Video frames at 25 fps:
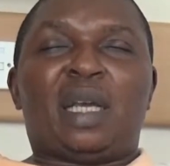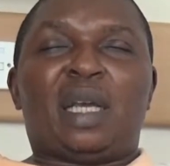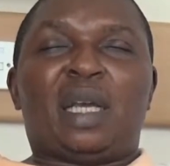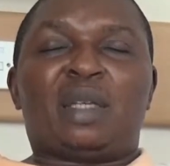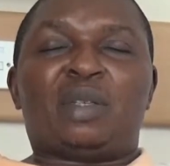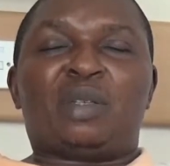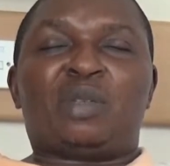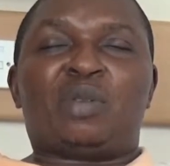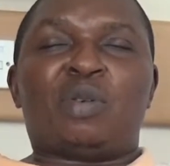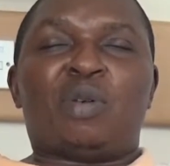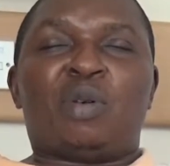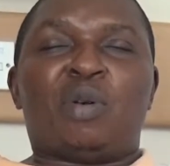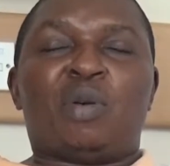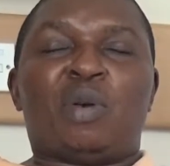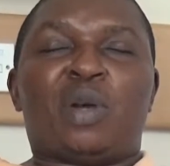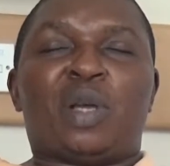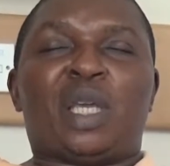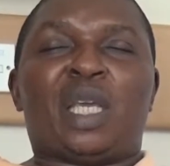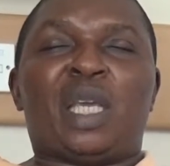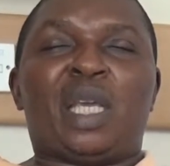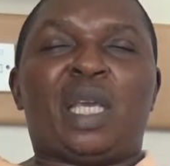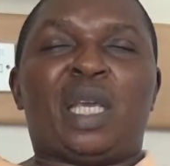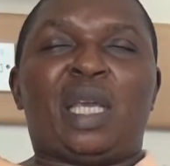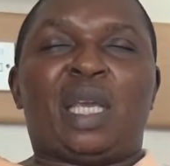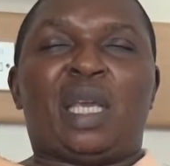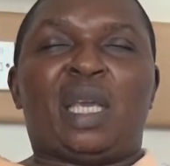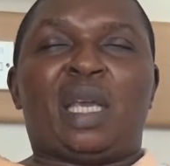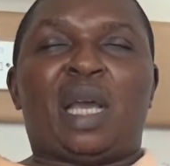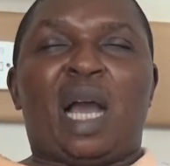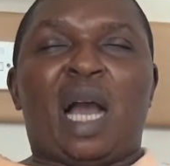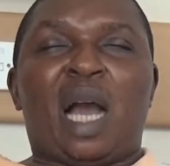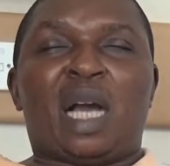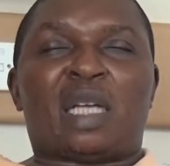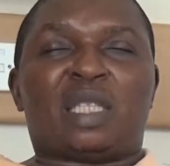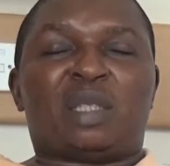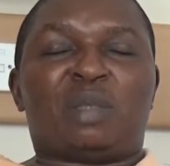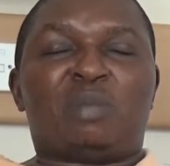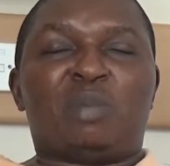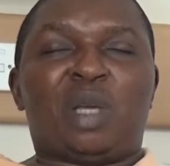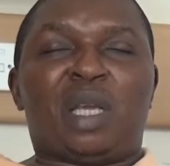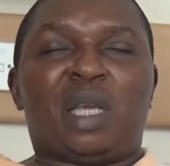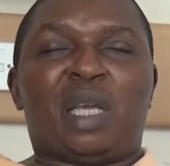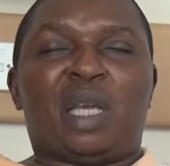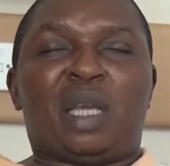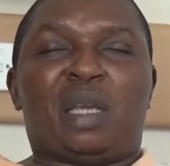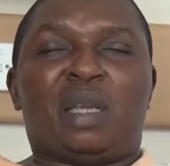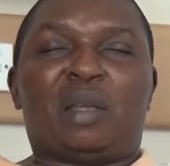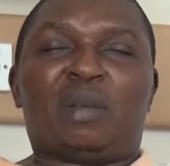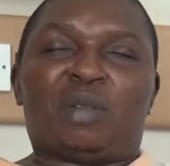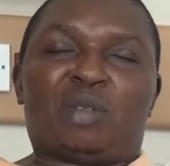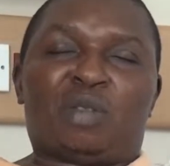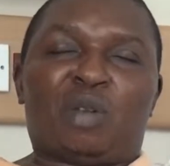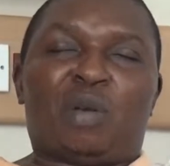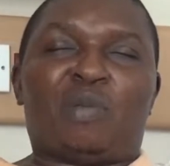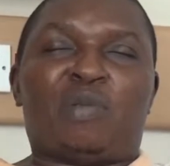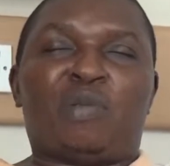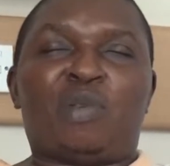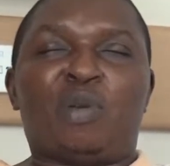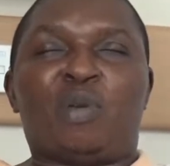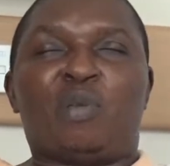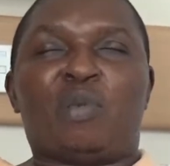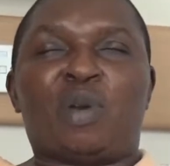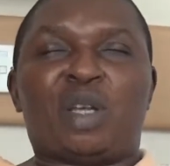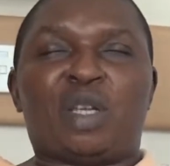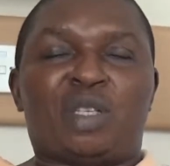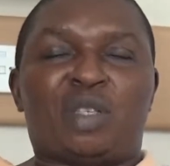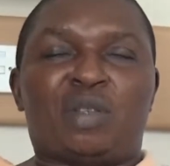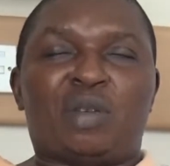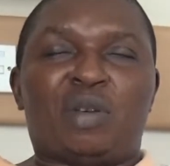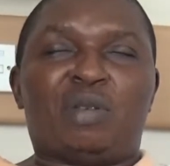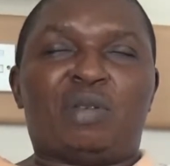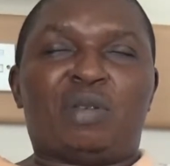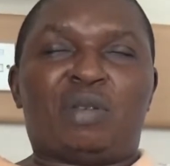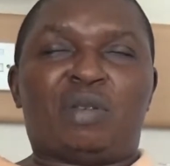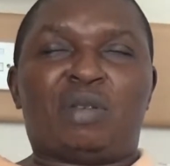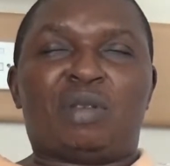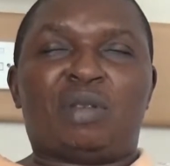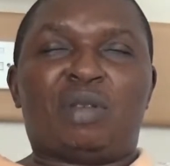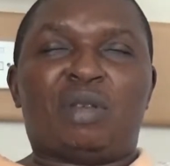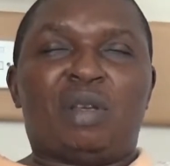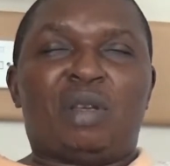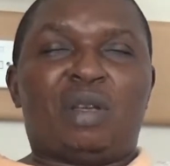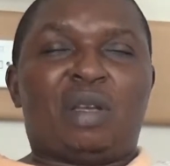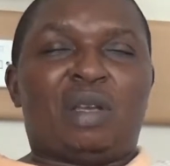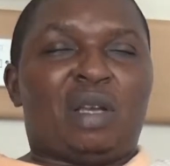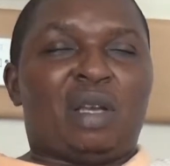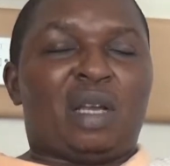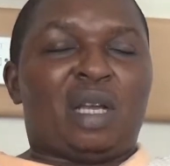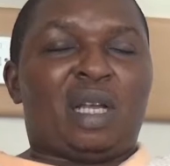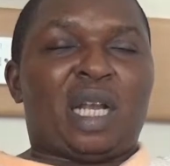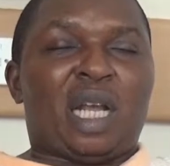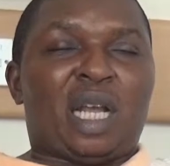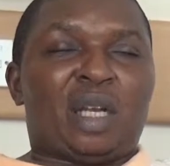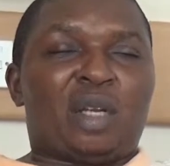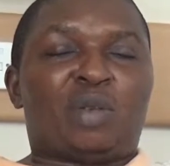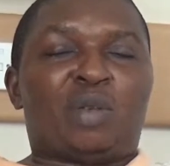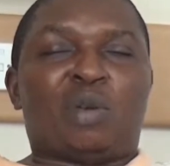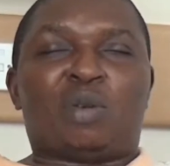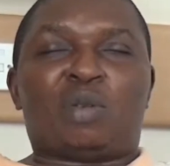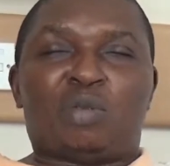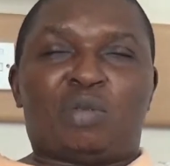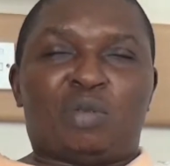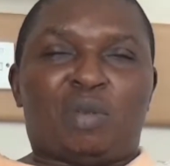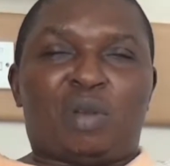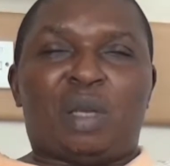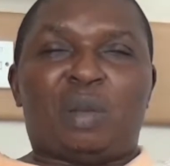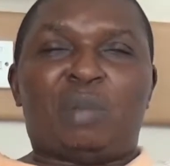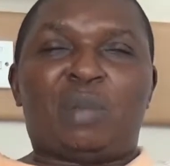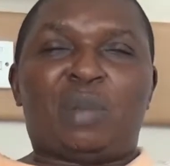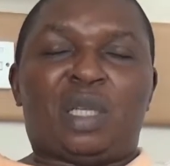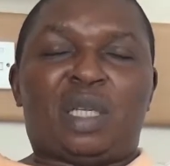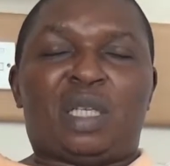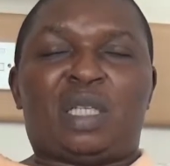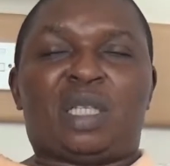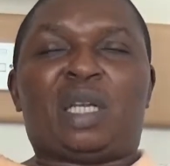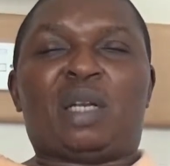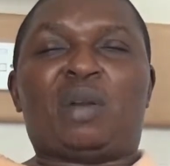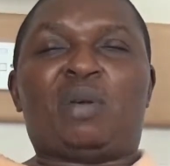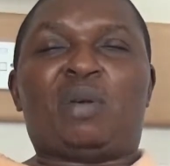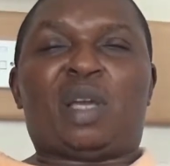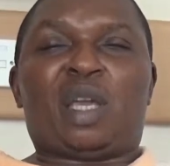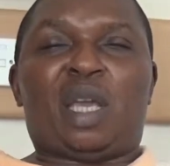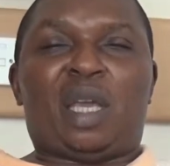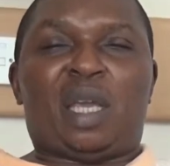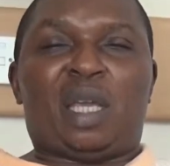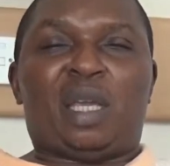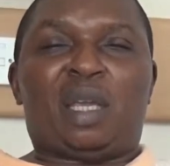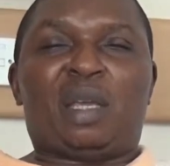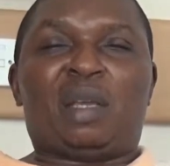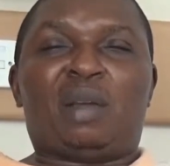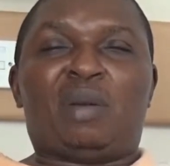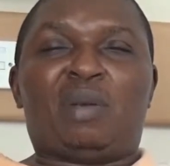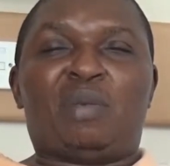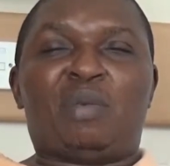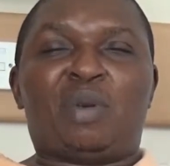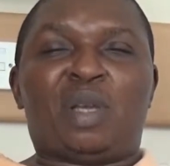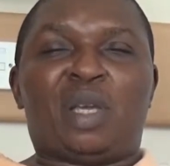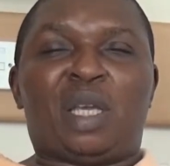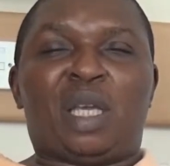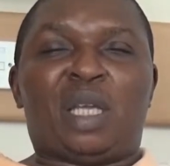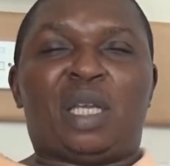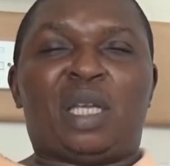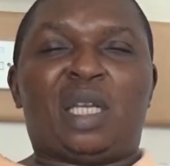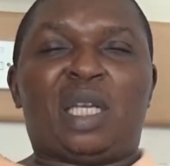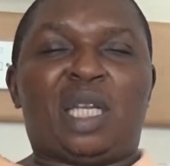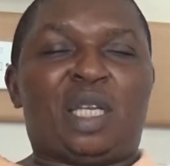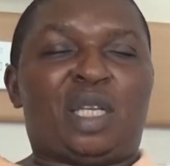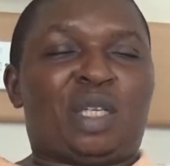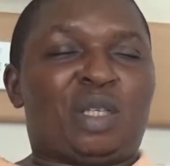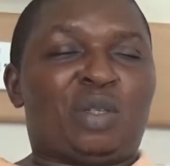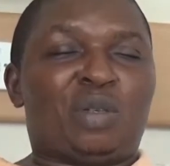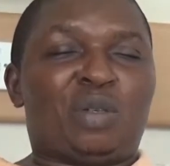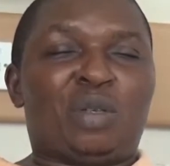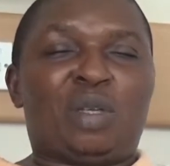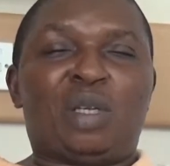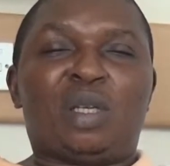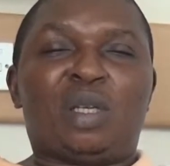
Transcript: So he asked me some few questions, and I talked to him. He said, okay, he needs